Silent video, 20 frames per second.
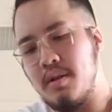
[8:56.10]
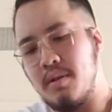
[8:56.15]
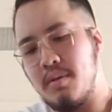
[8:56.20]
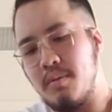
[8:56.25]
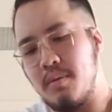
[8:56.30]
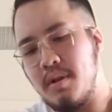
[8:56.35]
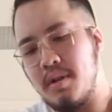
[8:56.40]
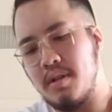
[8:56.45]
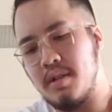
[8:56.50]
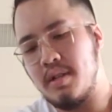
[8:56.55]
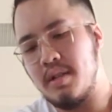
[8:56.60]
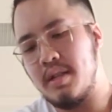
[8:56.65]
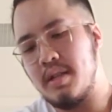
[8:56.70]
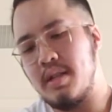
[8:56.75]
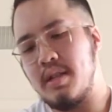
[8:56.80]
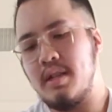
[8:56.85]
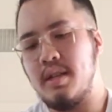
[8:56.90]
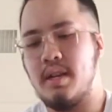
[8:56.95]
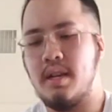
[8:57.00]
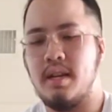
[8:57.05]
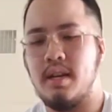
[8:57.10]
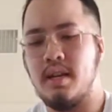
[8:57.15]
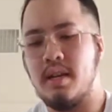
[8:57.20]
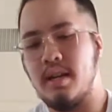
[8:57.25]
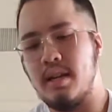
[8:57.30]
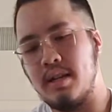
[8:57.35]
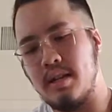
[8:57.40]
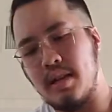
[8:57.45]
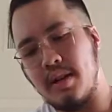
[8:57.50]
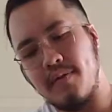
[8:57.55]
was,
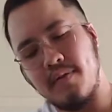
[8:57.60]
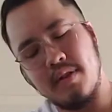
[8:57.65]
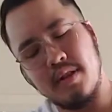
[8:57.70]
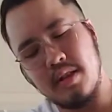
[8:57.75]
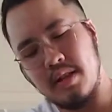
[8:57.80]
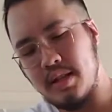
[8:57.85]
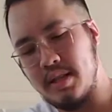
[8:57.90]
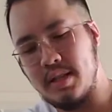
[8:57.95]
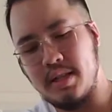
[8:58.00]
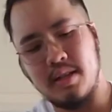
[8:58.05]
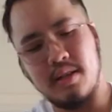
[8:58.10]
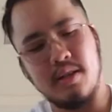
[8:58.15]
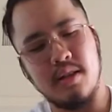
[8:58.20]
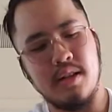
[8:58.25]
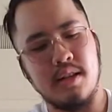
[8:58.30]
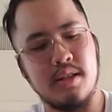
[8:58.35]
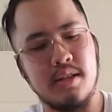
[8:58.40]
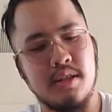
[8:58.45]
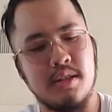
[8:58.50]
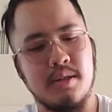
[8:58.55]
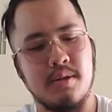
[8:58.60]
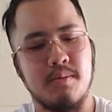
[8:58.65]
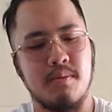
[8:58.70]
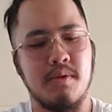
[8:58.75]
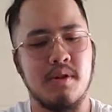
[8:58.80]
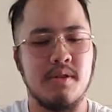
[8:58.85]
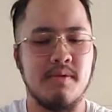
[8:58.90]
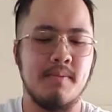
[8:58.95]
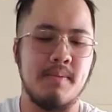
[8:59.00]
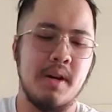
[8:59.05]
and definitely still is, one
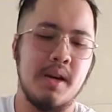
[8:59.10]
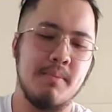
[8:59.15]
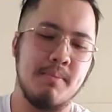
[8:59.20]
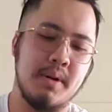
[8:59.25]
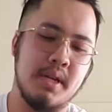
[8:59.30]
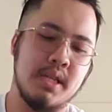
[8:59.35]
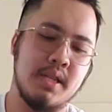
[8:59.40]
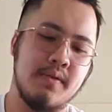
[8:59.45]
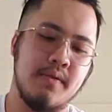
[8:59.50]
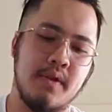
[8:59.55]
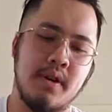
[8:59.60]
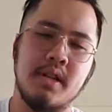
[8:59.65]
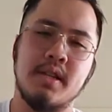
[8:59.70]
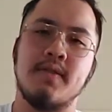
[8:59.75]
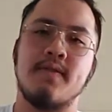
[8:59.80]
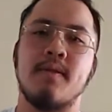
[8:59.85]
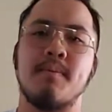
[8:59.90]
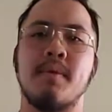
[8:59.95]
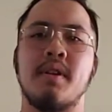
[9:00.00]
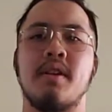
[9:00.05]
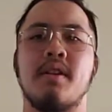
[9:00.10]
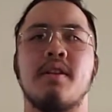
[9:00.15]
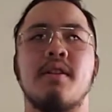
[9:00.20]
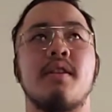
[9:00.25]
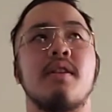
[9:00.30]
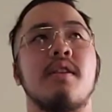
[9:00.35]
of my best friends from here.